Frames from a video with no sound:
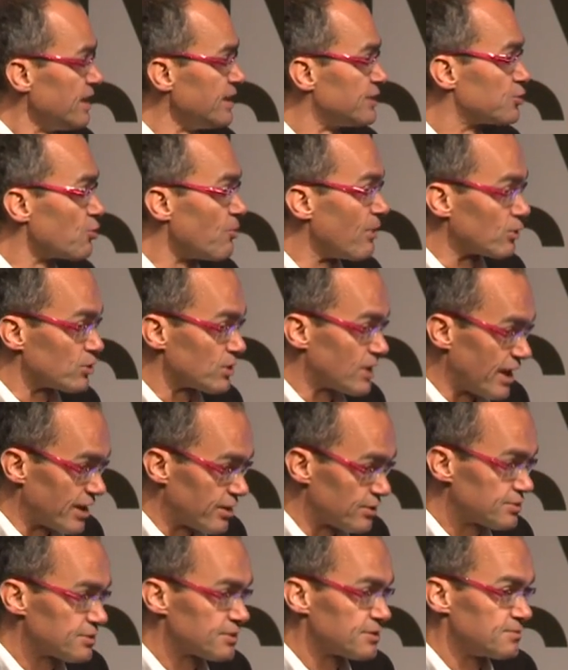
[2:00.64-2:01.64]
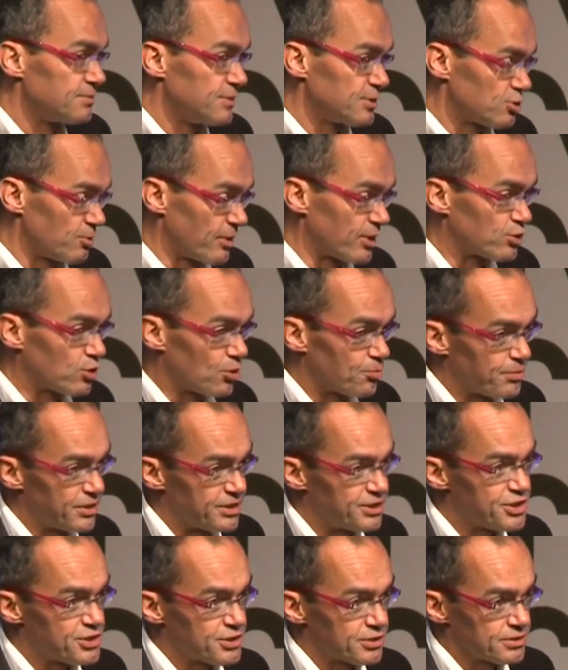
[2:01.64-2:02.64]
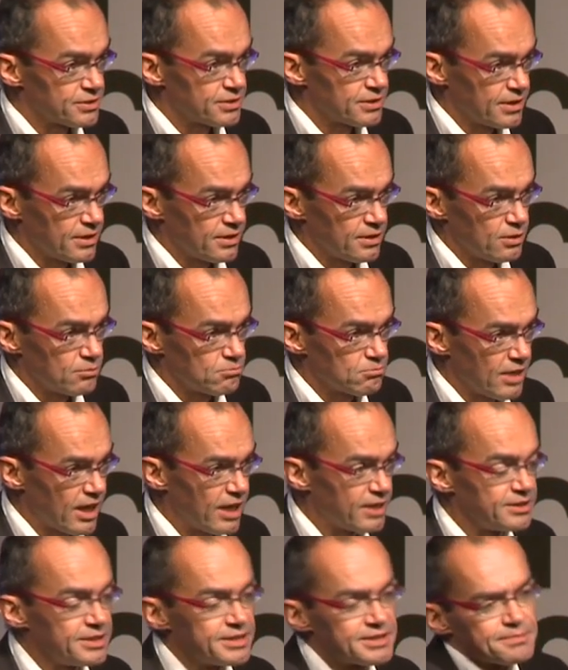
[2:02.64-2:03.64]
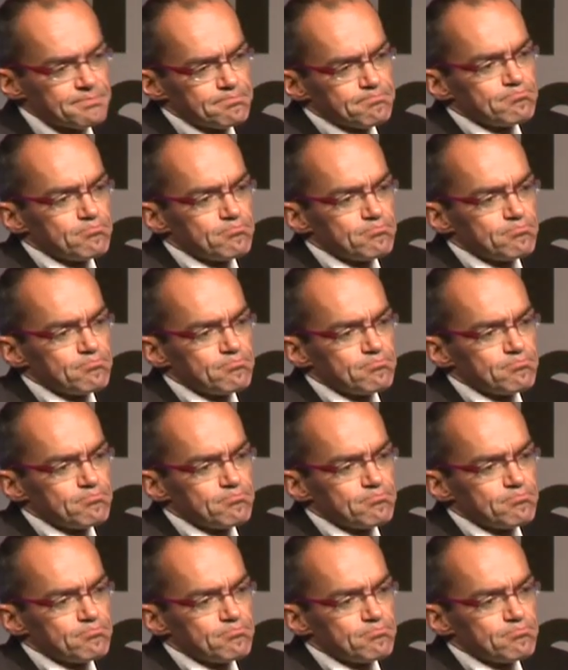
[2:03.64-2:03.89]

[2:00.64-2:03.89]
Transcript: It's about clients, it's about competition, and it's